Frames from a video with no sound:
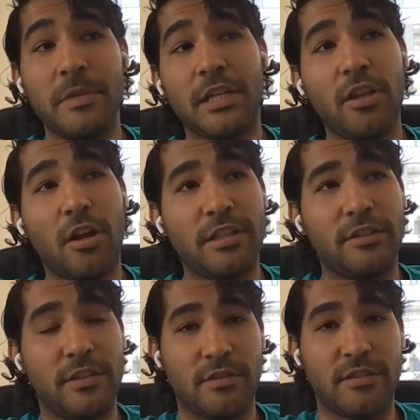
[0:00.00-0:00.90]
make a lot of
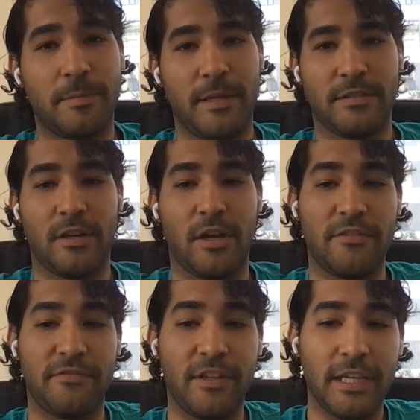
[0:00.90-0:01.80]
decisions based on
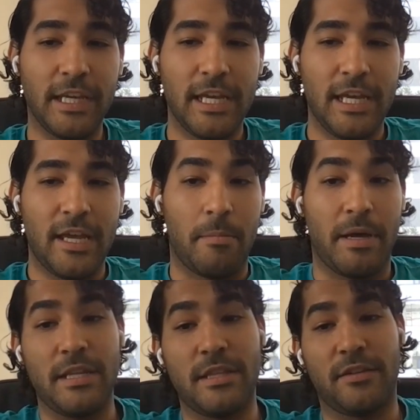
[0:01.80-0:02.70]
gut feeling
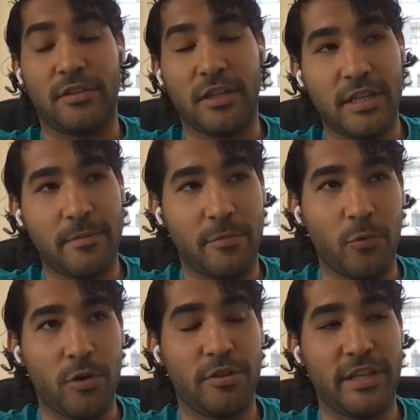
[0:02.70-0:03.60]
but in yeah. the startup
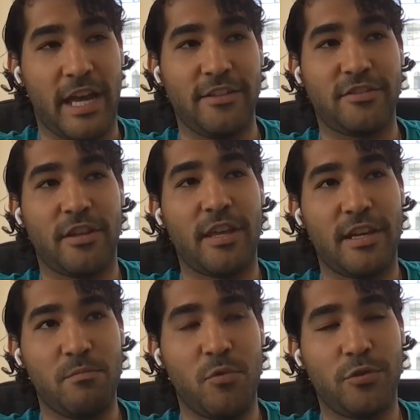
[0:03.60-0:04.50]
world, I saw
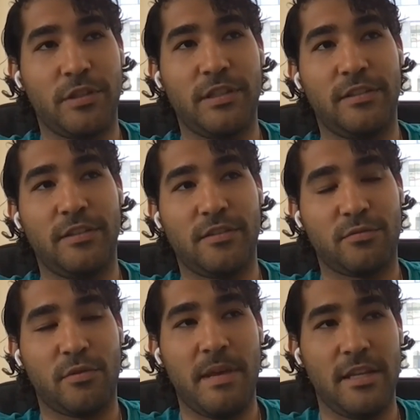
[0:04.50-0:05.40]
that most of the
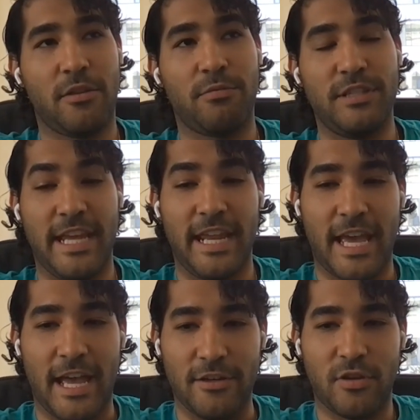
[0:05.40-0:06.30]
decisions were made through
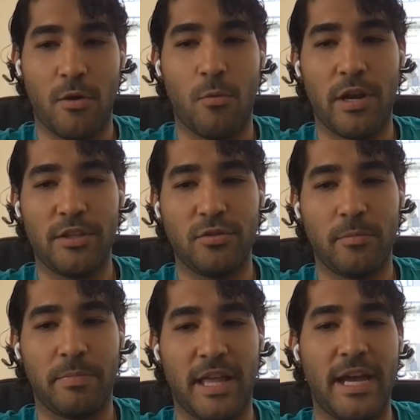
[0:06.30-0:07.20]
data. So I wanted
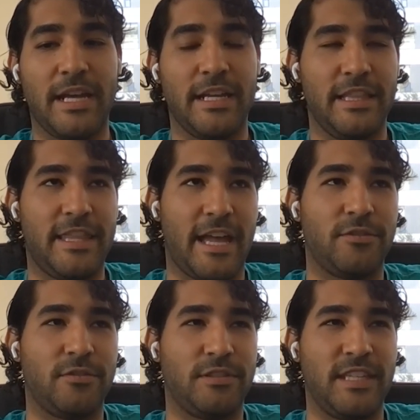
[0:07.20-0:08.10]
to apply
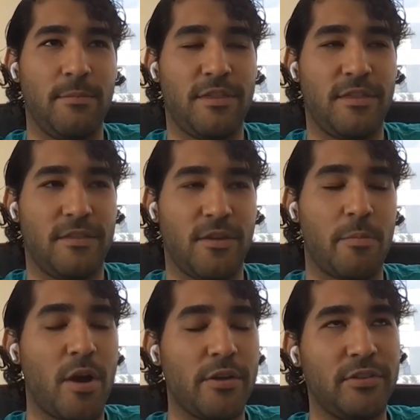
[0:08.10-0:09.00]
that same
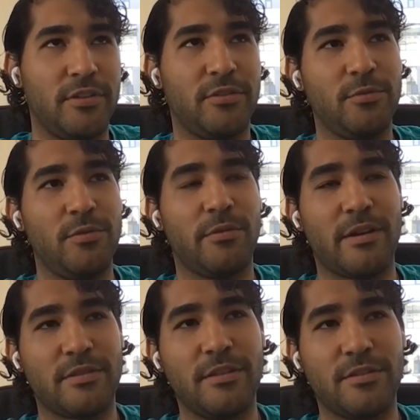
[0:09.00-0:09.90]
thought process to the
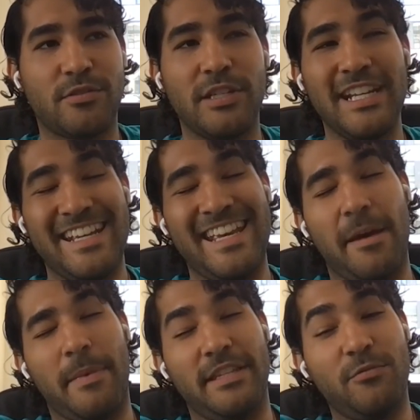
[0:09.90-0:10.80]
restaurant industry,
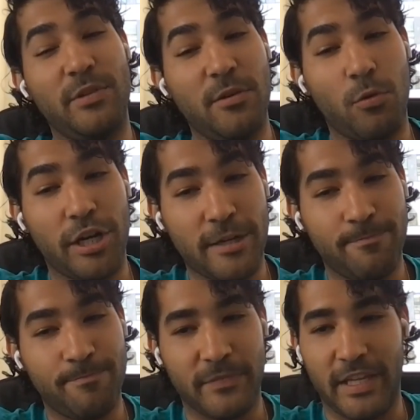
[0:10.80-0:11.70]
but it didn't really
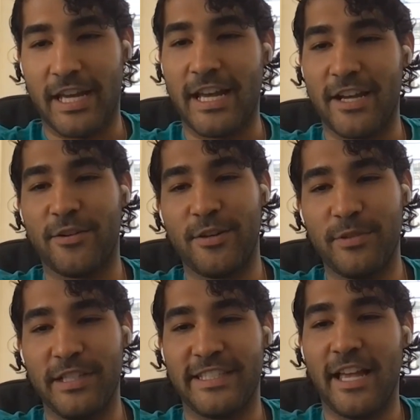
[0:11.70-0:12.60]
work. Uh, couldn't
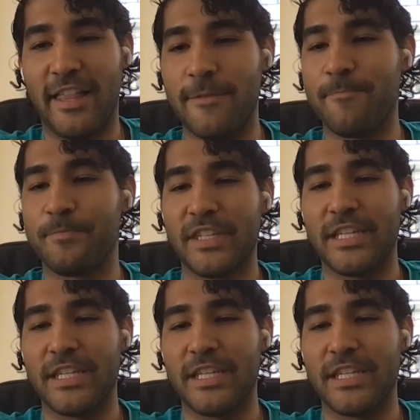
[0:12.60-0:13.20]
really sell it.